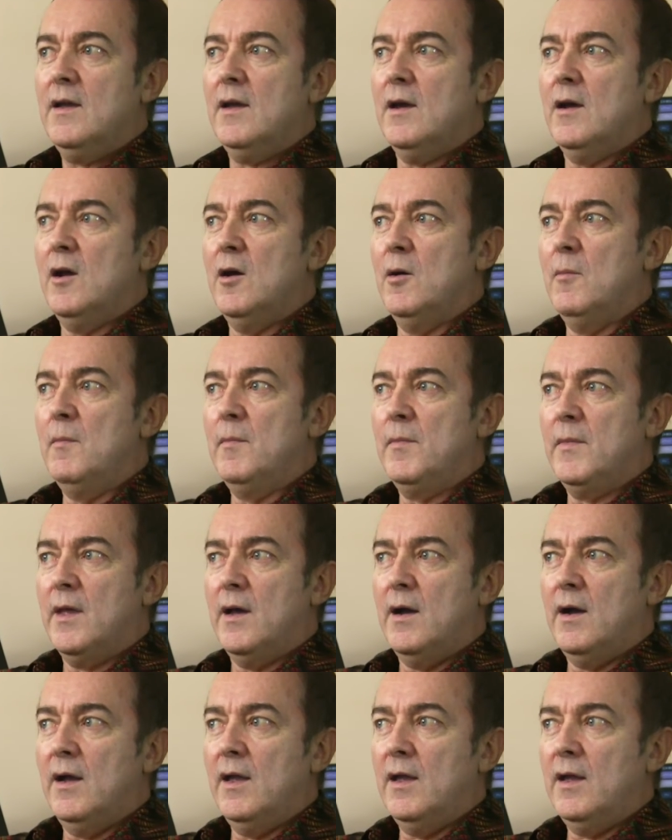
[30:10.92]
Um,
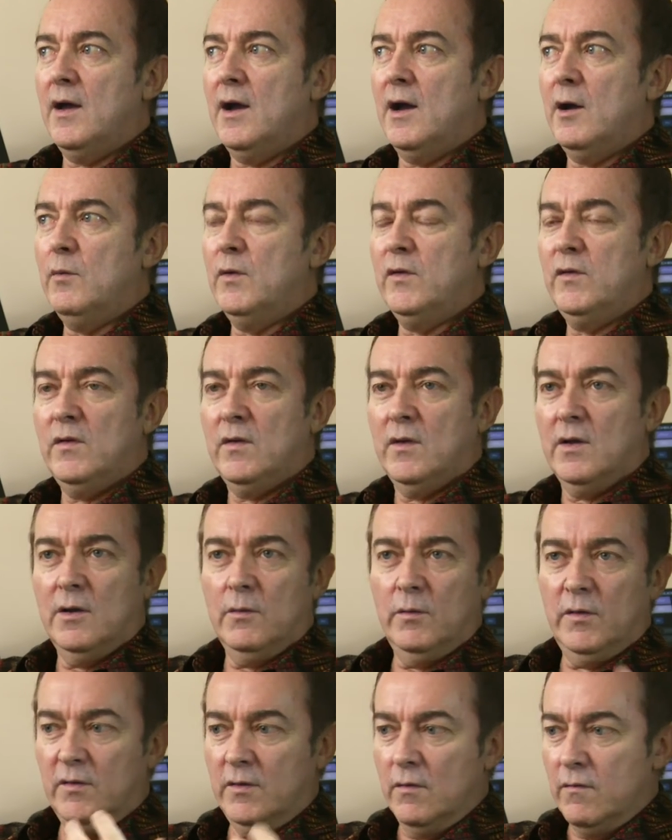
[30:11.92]
I, I, was, I
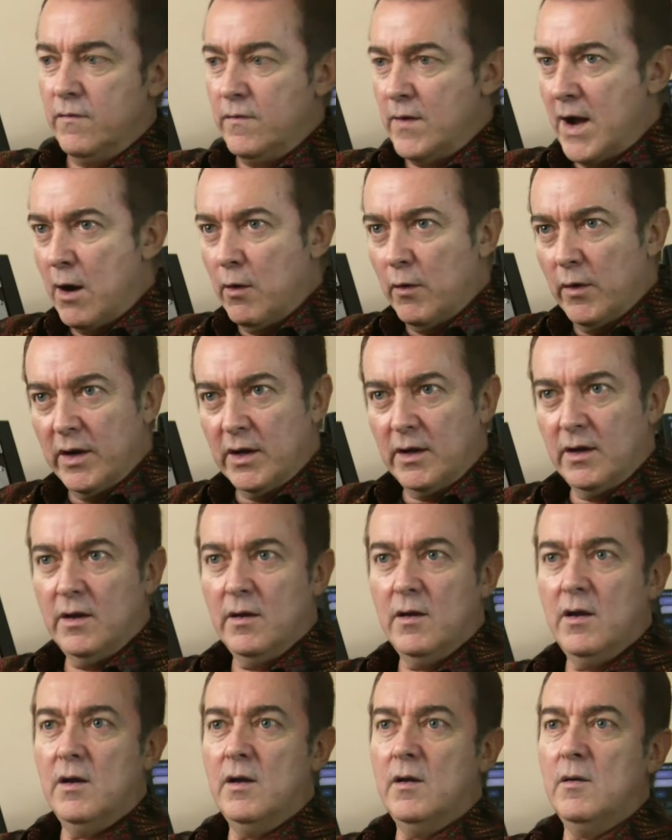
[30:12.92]
was devouring
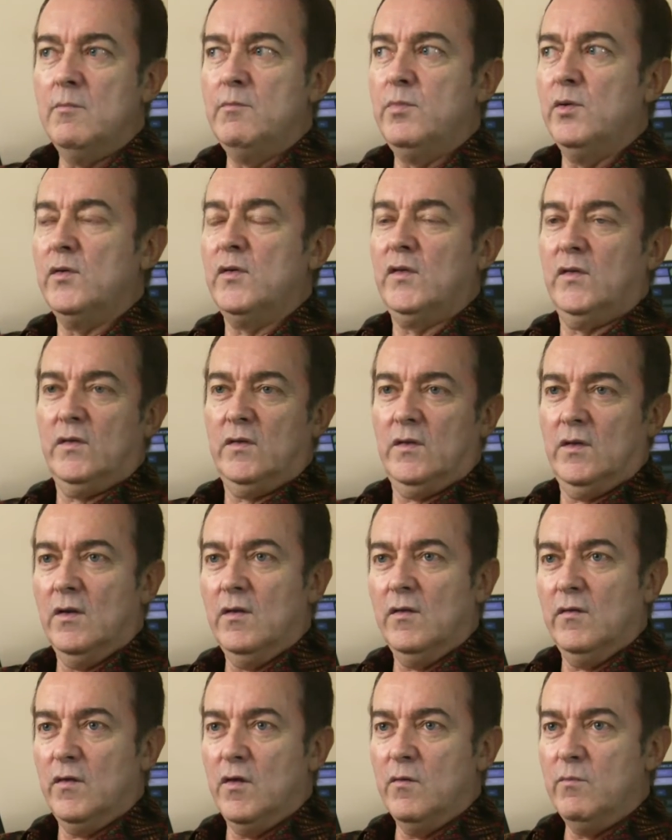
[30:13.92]
uh, books
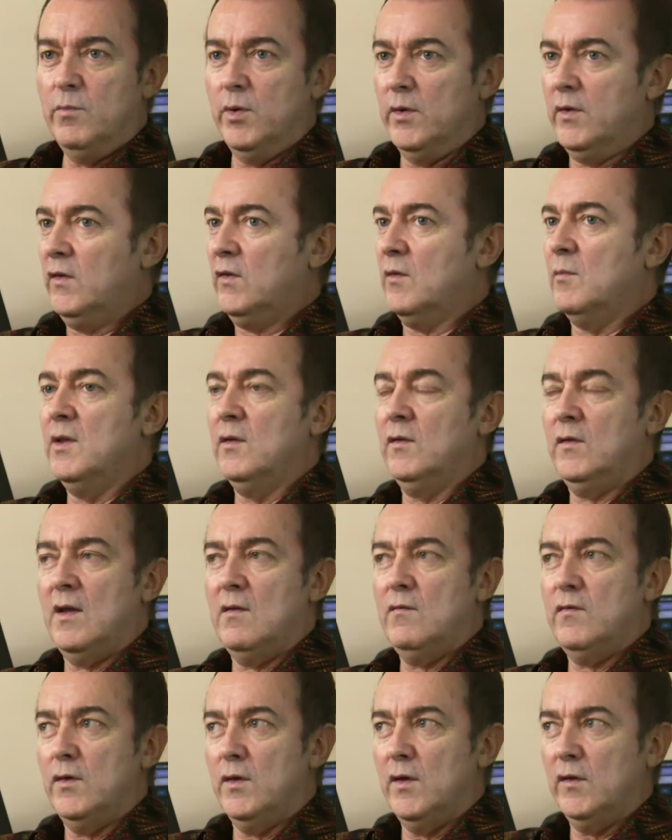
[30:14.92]
of, of, Buddhism and
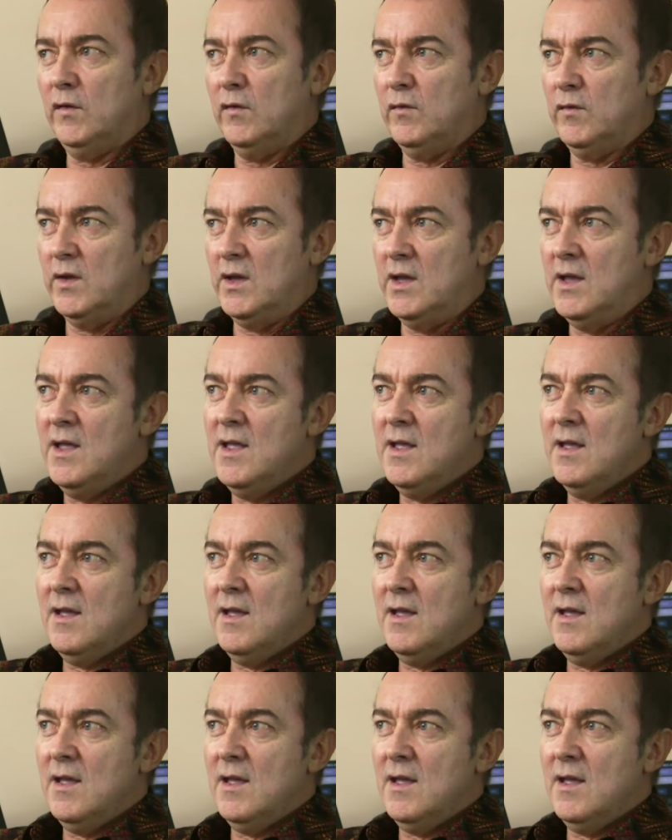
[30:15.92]
Zen philosophy,